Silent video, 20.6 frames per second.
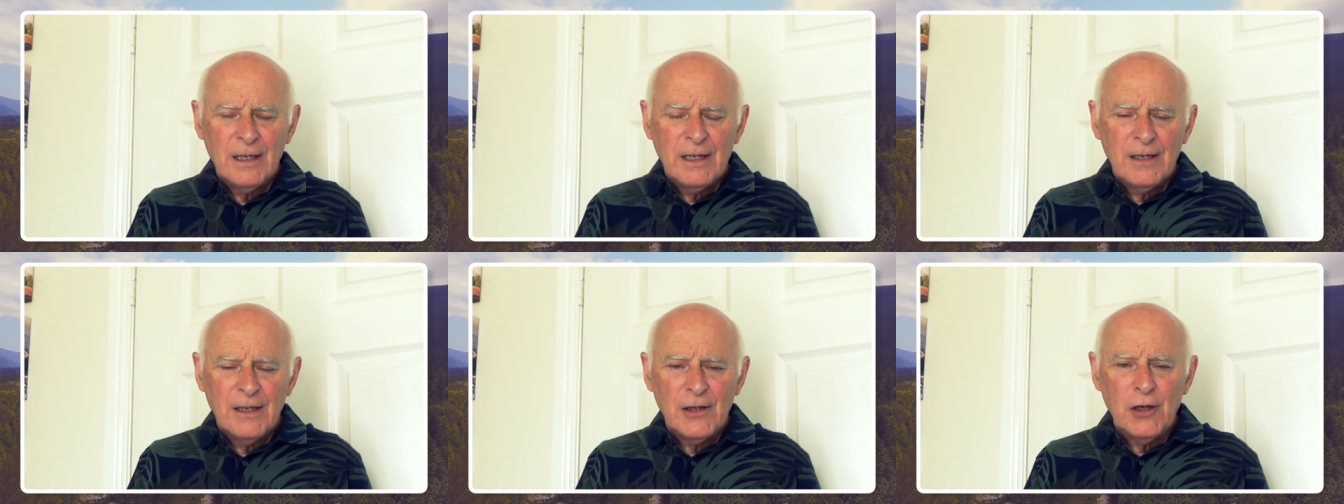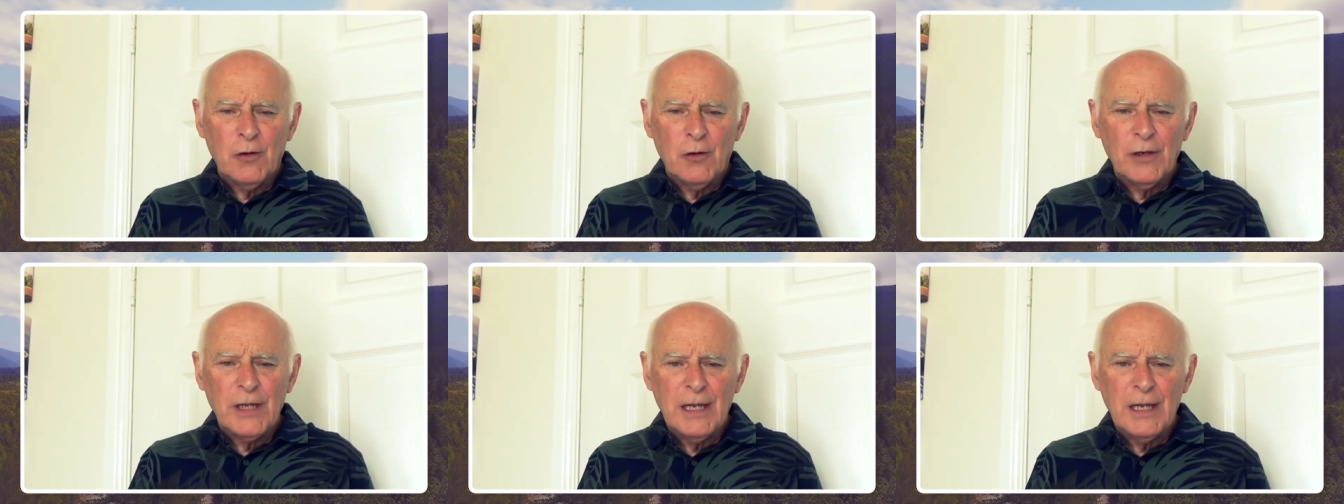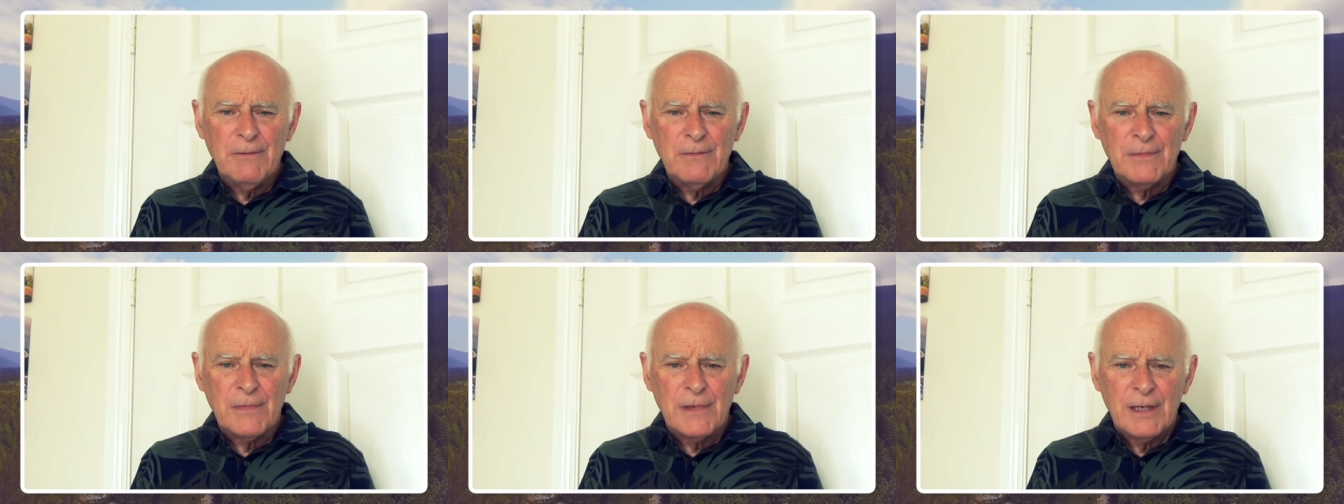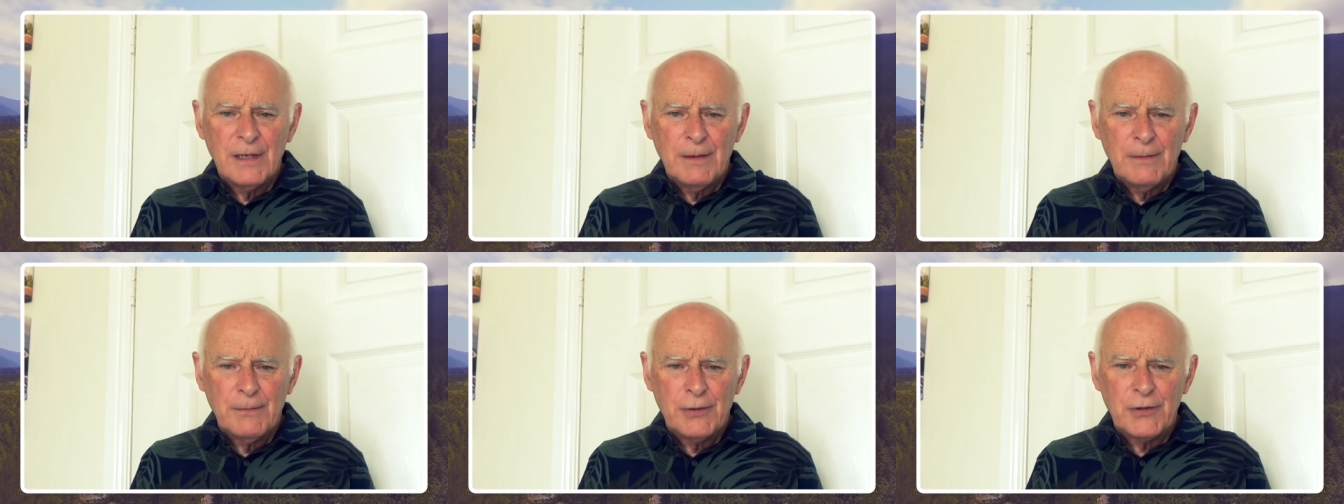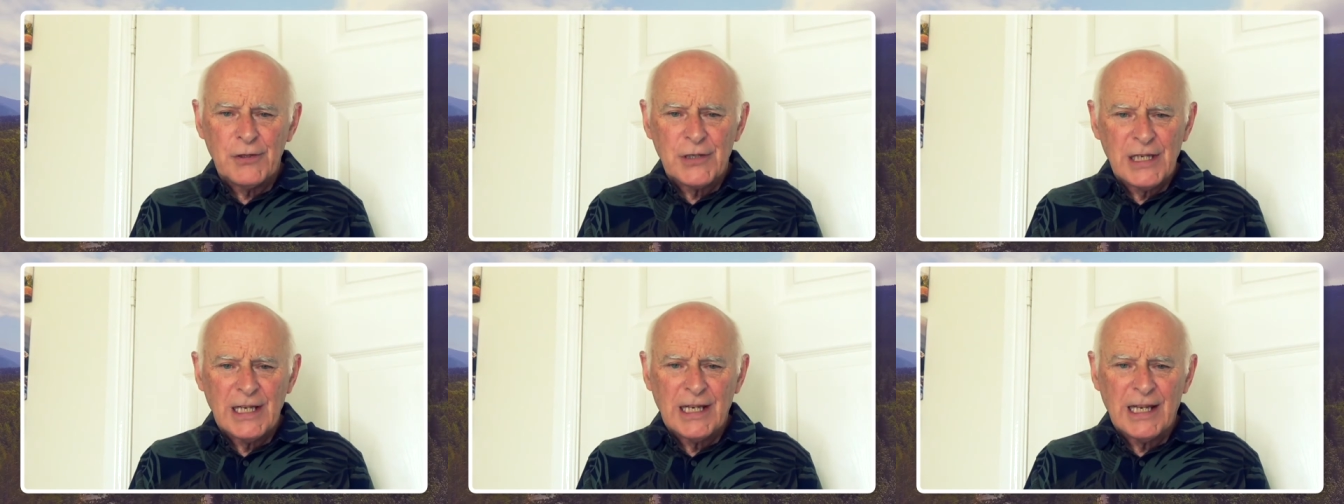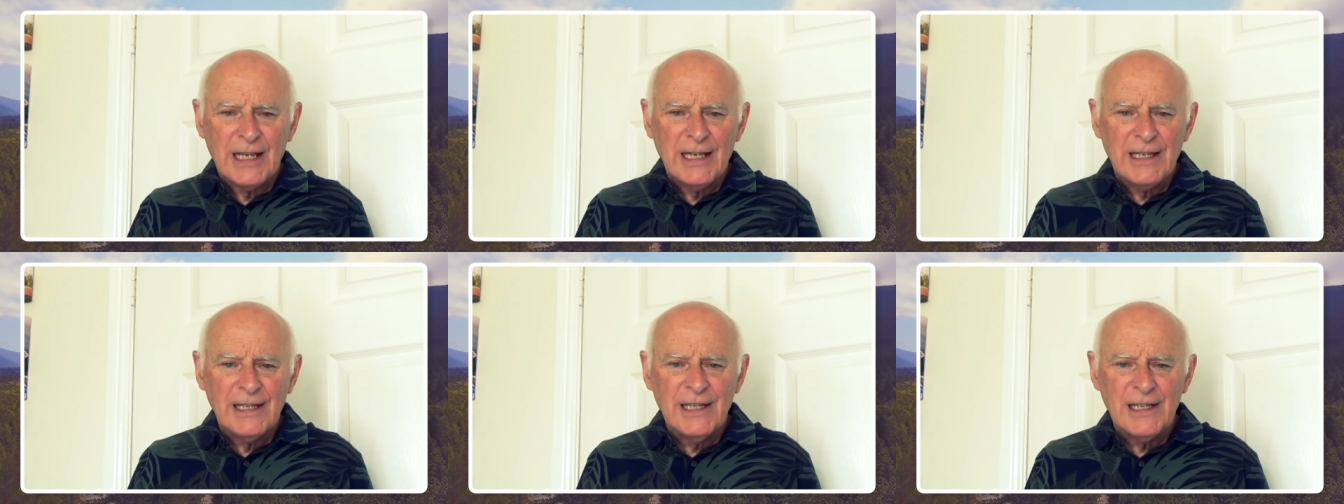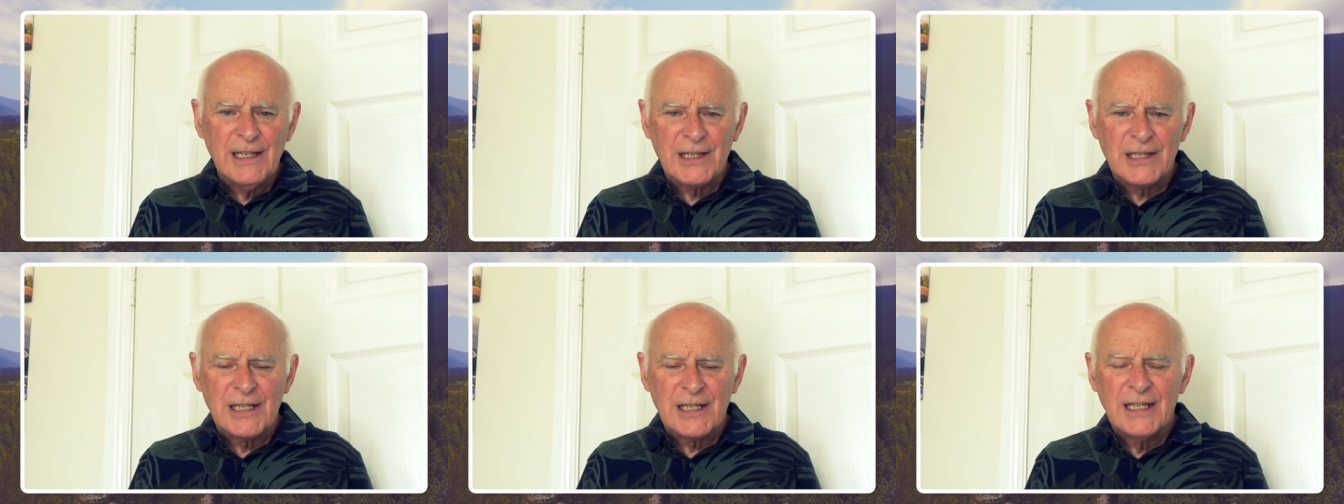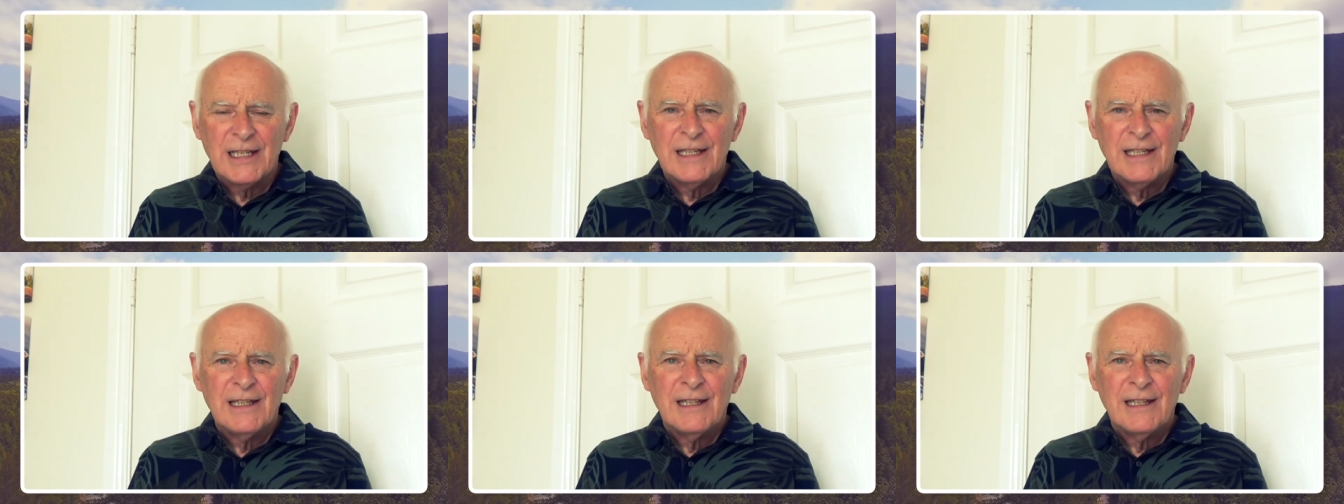The old hymn puts it like this: